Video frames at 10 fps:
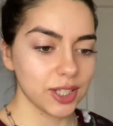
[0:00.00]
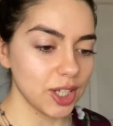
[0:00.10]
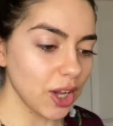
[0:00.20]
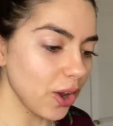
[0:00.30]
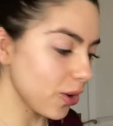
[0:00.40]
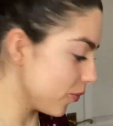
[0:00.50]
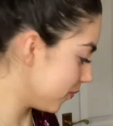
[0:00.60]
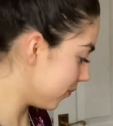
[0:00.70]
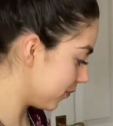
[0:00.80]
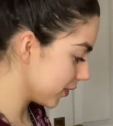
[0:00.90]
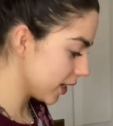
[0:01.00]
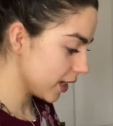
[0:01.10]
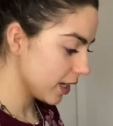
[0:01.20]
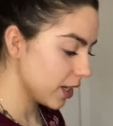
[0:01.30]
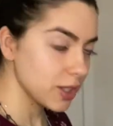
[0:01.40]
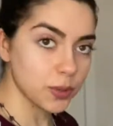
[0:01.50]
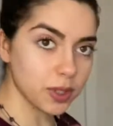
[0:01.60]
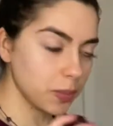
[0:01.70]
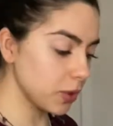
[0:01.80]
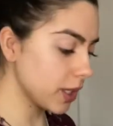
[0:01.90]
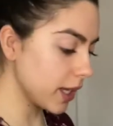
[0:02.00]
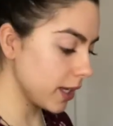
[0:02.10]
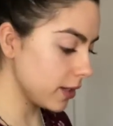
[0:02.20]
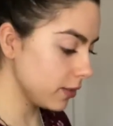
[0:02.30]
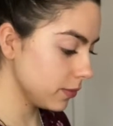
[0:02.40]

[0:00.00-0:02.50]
Cute. So we're going to put that in,